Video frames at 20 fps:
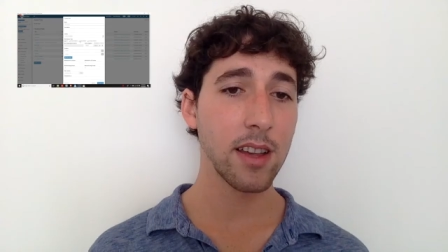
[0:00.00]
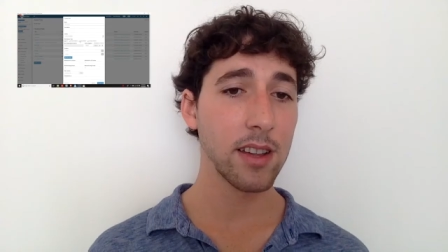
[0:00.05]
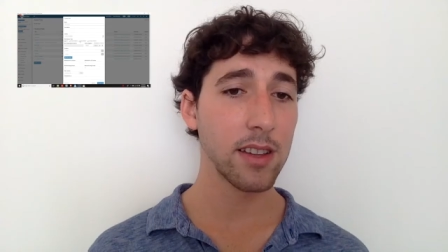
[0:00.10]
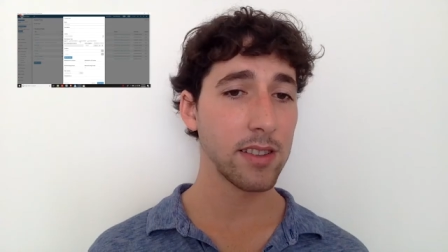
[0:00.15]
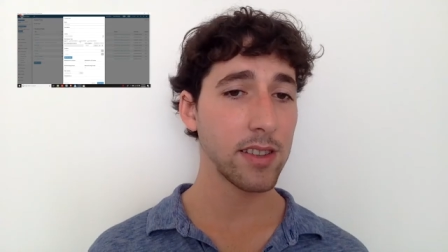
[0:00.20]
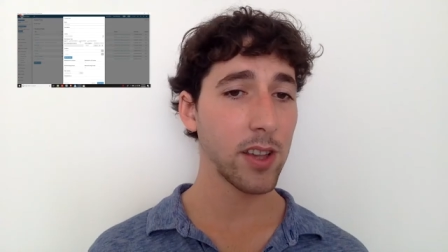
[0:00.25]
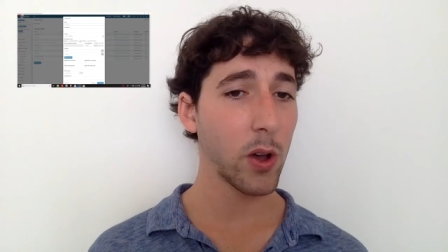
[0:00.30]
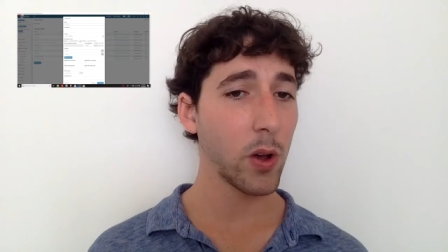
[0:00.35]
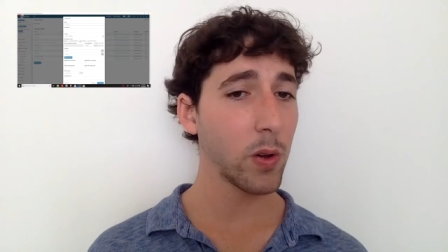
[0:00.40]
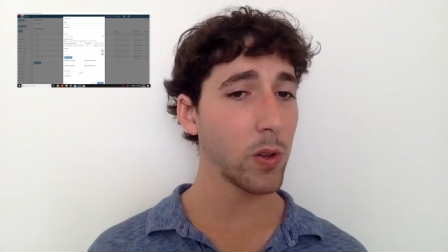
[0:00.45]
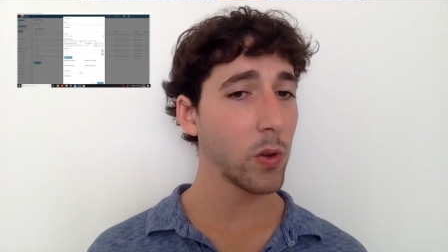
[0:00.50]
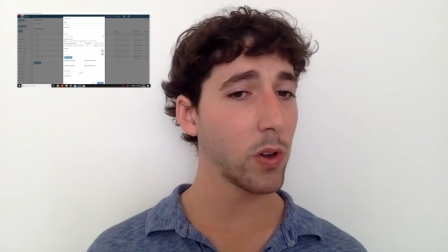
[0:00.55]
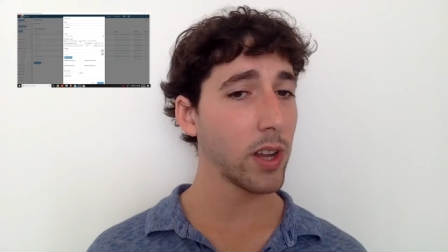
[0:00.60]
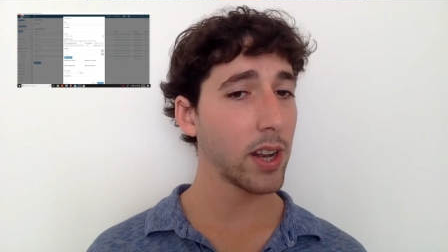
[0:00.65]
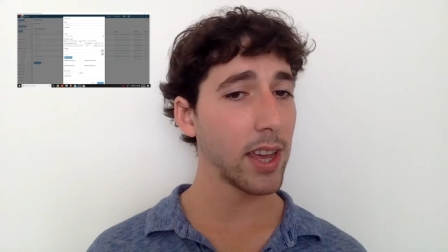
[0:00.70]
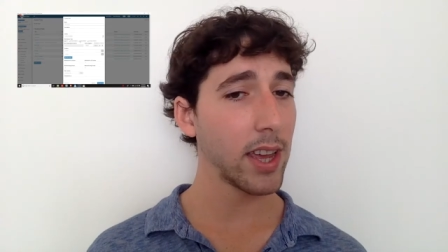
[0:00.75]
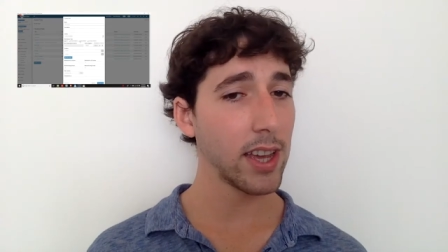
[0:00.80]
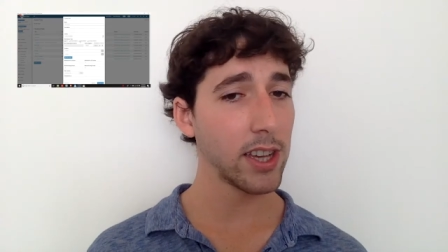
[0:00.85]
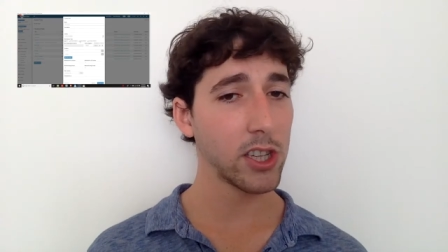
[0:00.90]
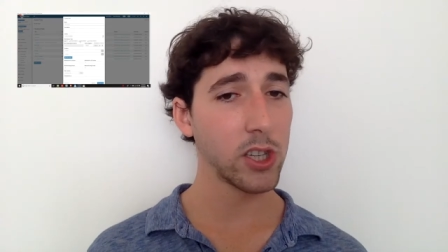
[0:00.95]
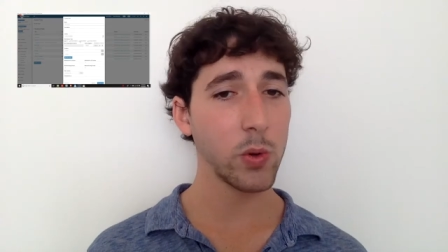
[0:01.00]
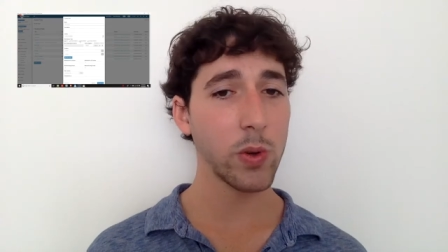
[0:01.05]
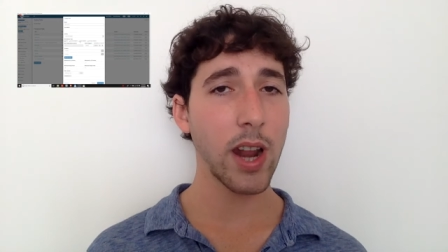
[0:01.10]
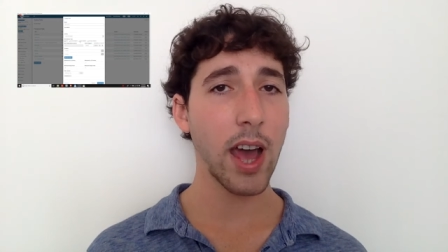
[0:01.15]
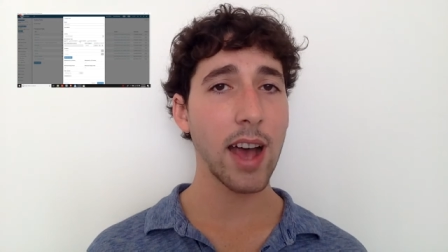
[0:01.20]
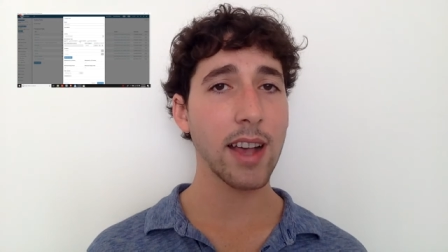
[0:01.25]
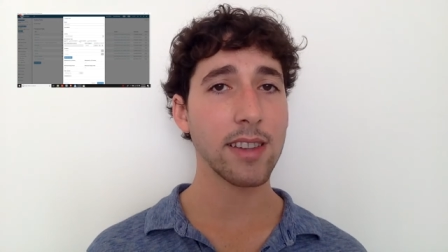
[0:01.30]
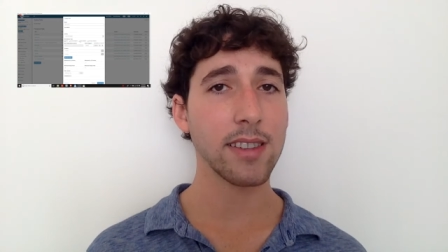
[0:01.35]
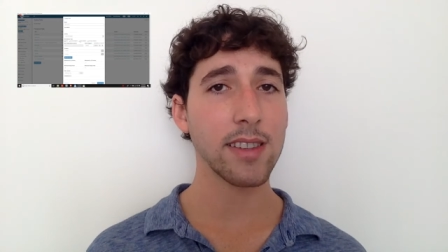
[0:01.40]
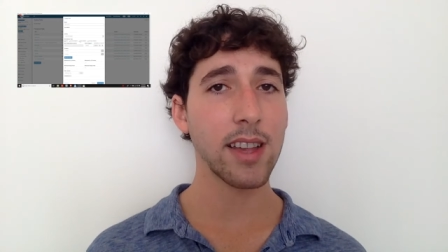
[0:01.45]
So you could issue an
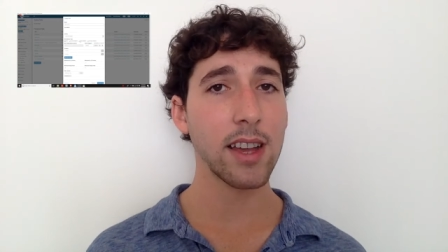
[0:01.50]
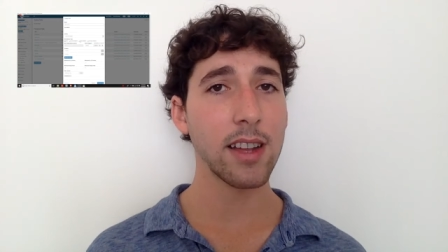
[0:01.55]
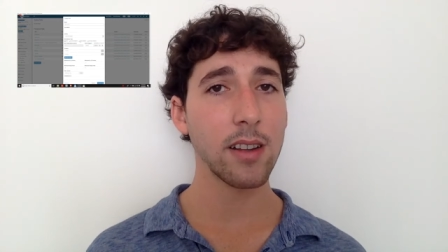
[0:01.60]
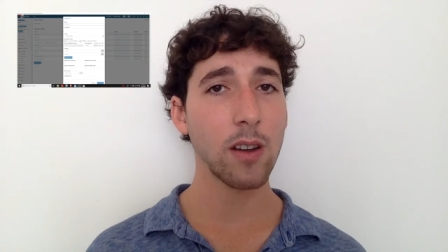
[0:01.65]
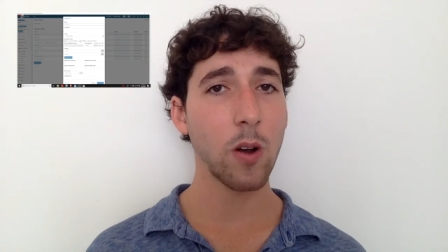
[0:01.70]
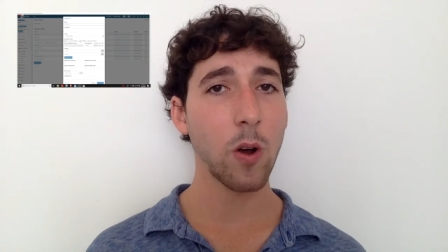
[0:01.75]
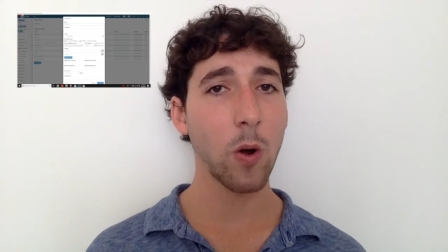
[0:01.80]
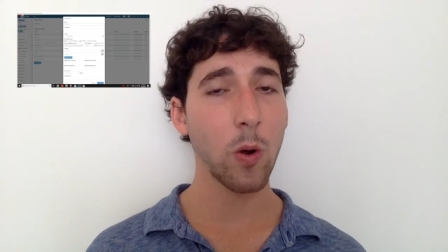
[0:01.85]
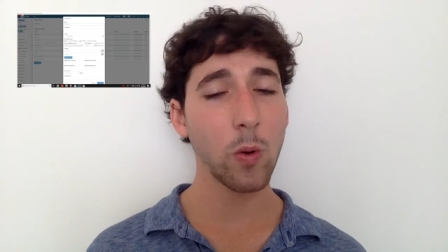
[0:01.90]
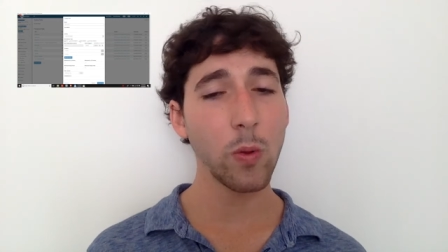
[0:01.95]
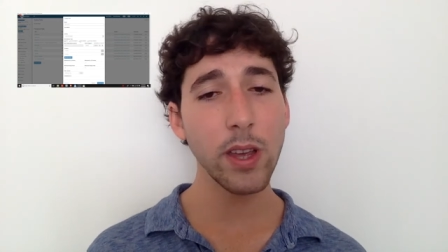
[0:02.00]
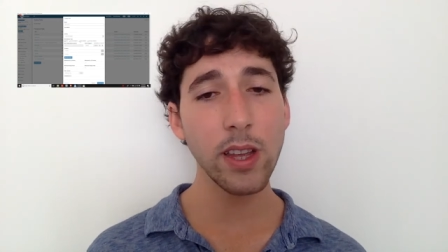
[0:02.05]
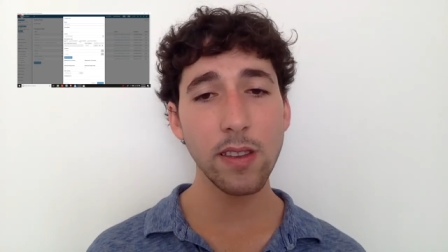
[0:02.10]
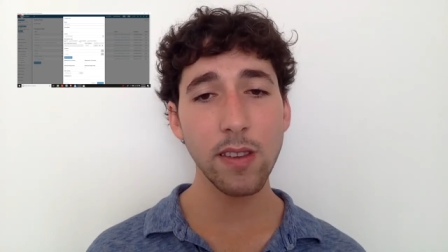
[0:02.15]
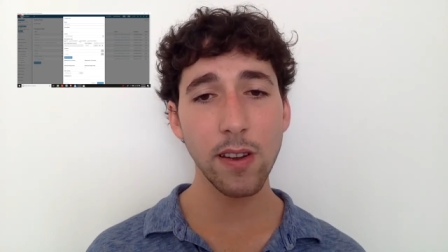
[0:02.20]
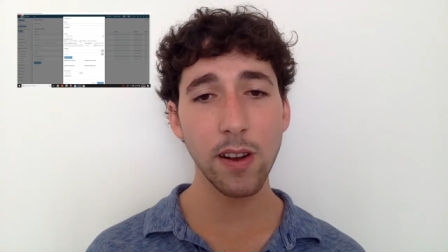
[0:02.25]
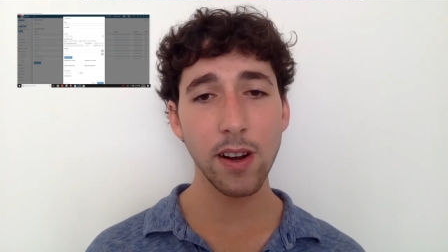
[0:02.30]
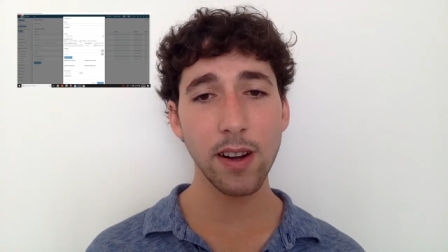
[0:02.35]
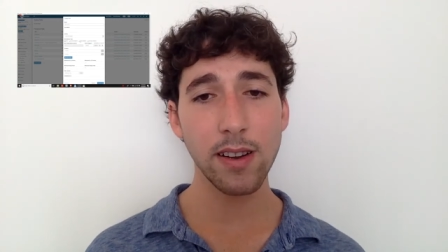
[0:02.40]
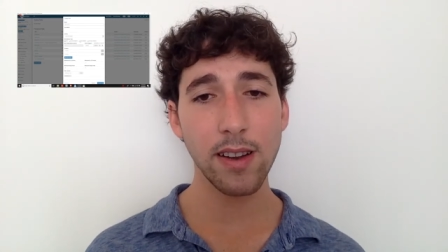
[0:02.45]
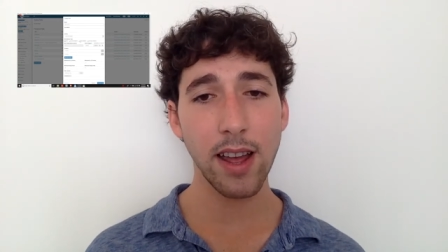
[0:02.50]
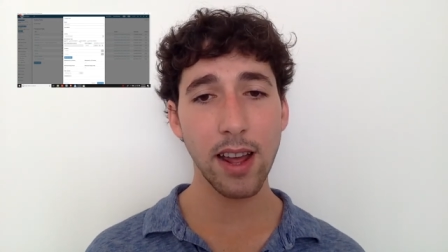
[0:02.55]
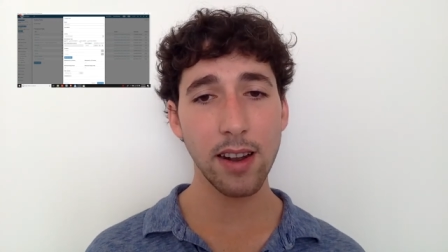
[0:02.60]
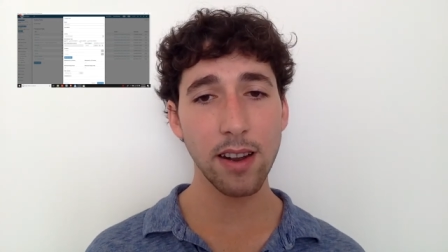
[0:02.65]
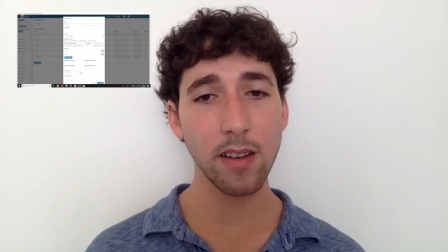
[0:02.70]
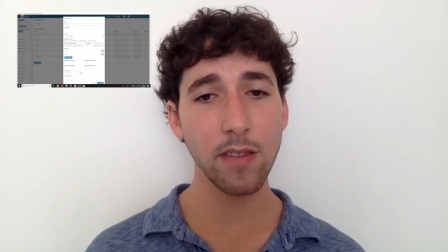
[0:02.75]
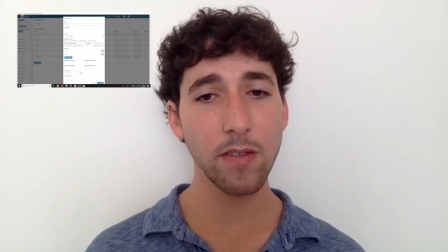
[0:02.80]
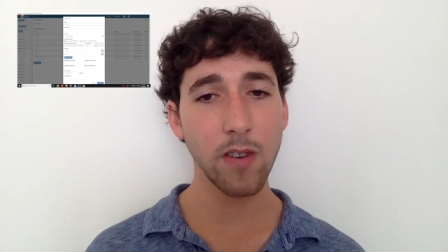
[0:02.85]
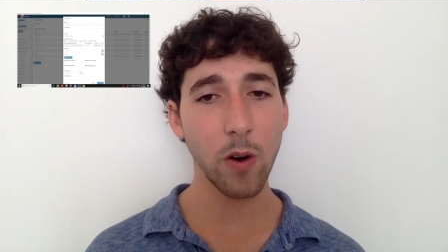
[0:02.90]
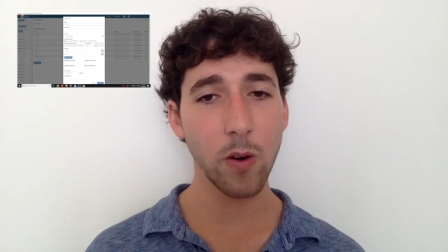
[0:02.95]
asset only to your
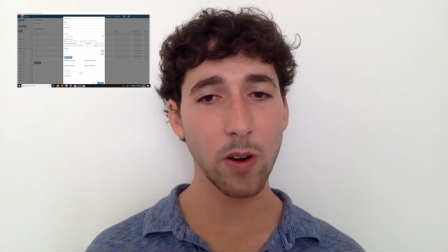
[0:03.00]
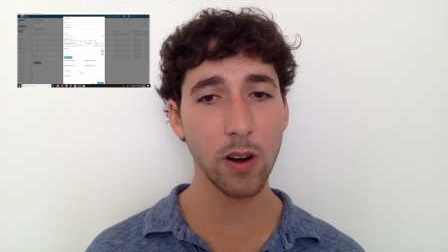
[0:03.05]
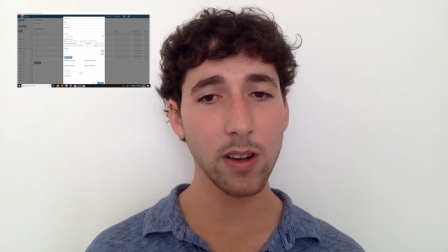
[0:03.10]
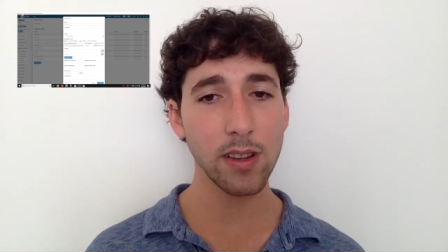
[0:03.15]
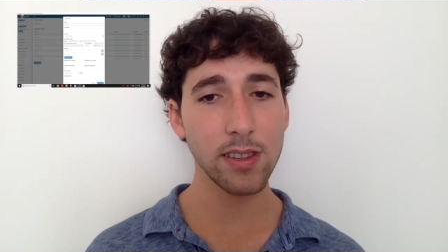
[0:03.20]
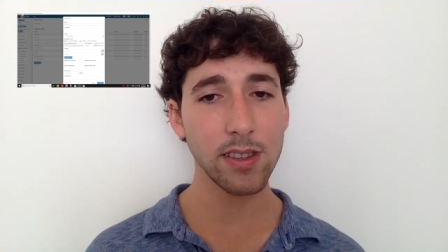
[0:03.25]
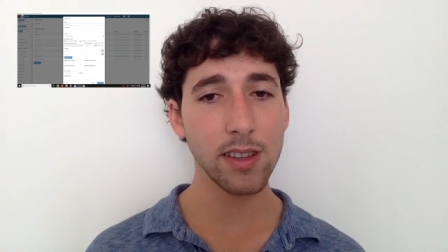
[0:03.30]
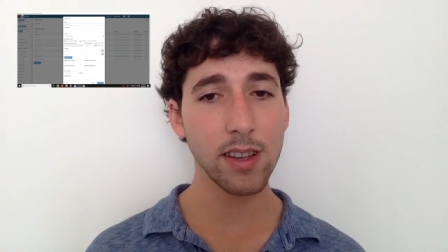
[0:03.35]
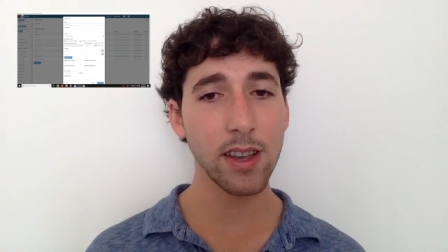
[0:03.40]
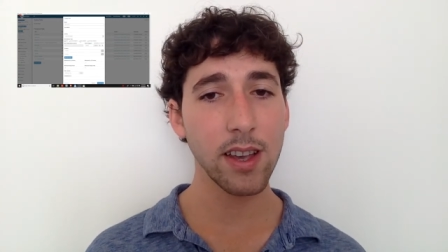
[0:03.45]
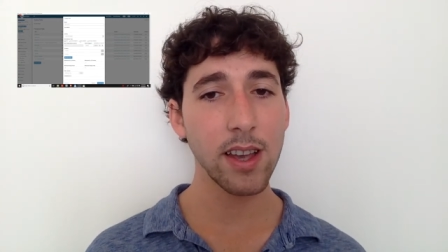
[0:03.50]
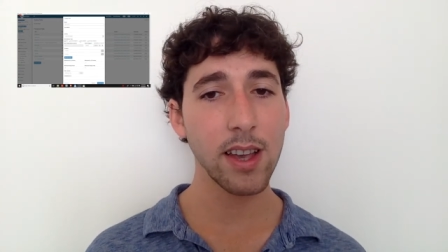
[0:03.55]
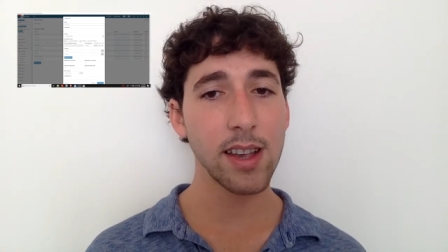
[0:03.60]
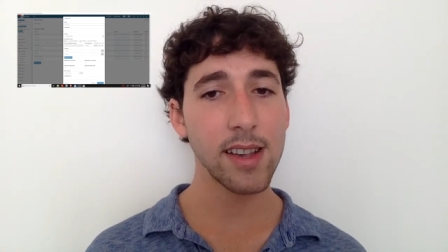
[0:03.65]
intended voters,